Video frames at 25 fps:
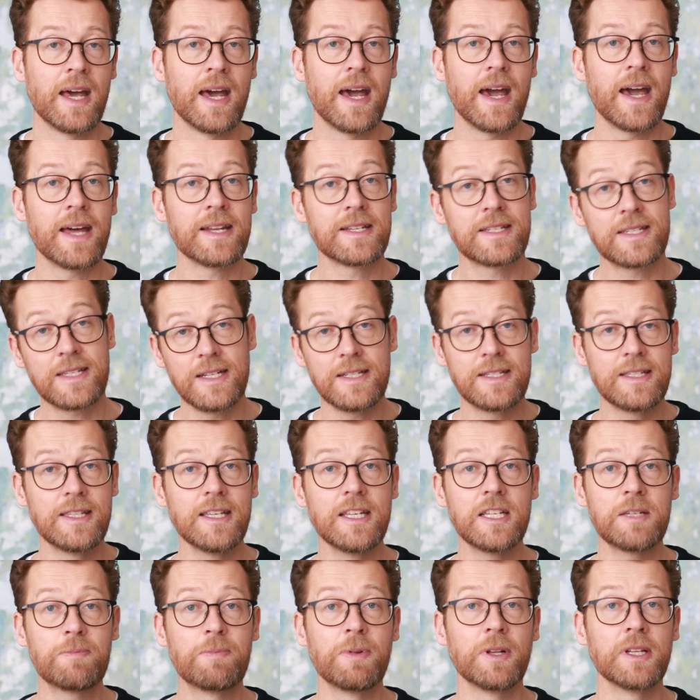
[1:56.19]
And since
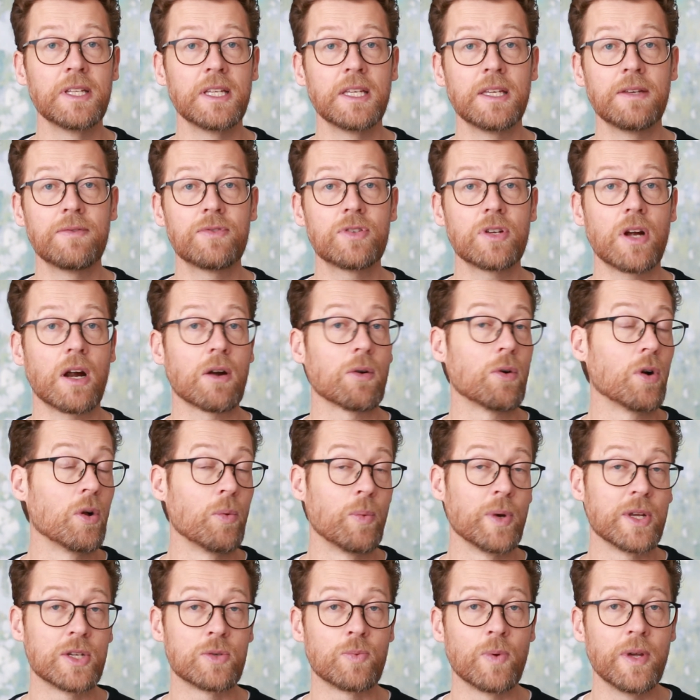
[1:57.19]
these beliefs are
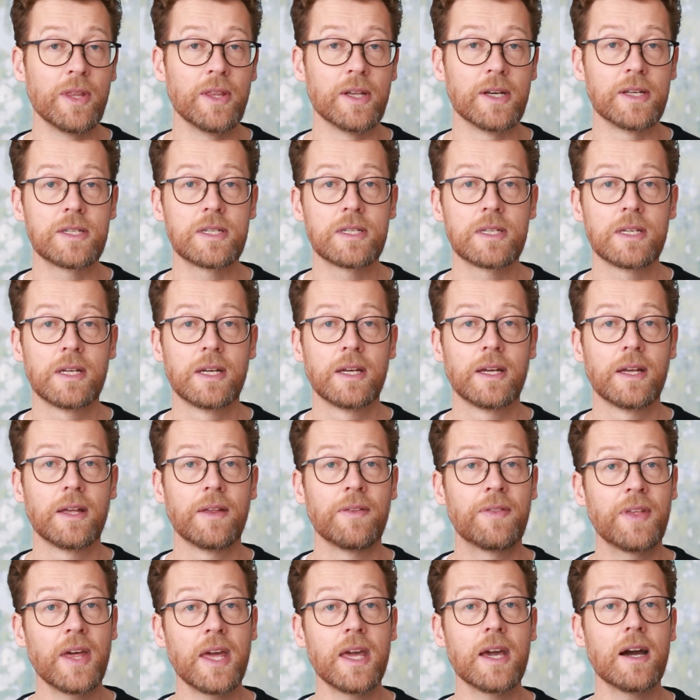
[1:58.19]
always with us,
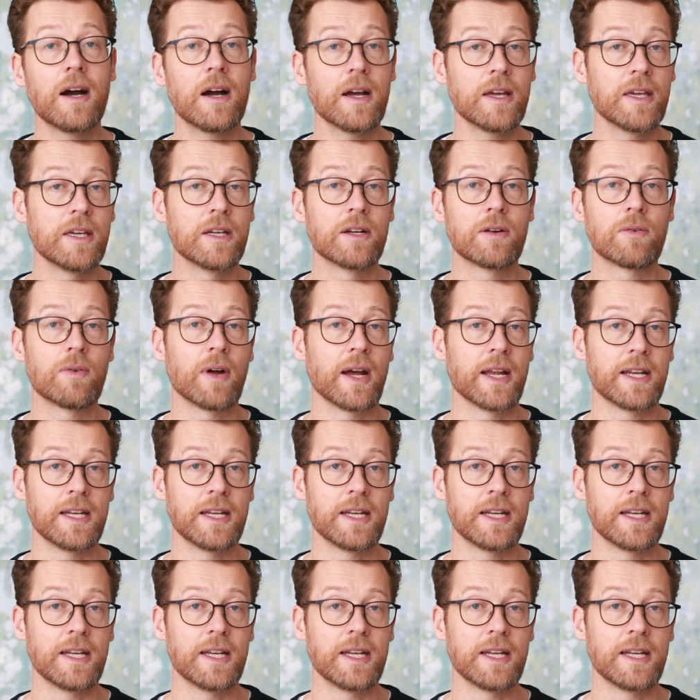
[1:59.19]
they are here right